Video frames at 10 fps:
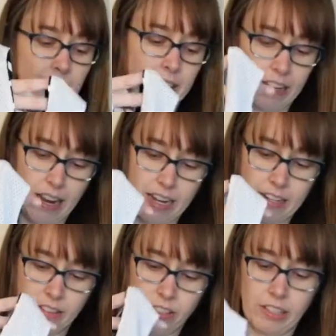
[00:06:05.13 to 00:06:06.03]
inside
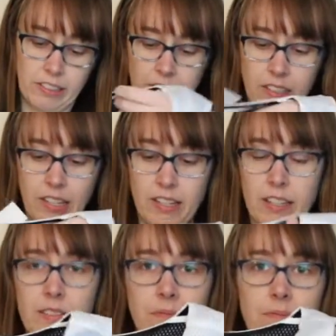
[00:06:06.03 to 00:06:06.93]
is just
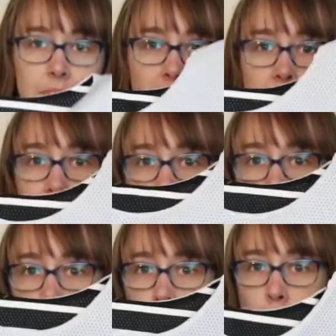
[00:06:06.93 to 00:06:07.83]
like
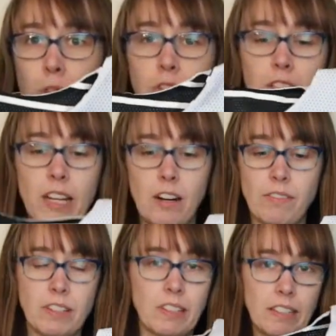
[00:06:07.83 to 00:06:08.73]
the swoosh and then
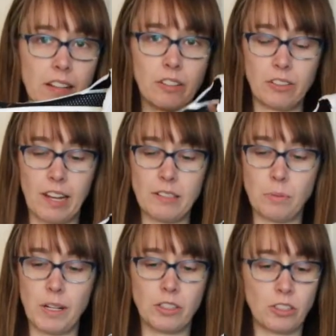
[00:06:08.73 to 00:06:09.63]
obviously the other side's
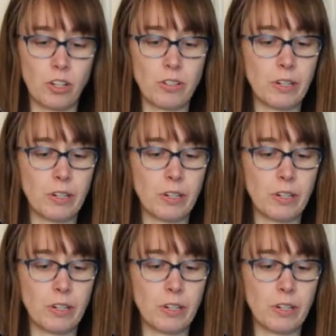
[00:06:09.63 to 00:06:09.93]
what I just showed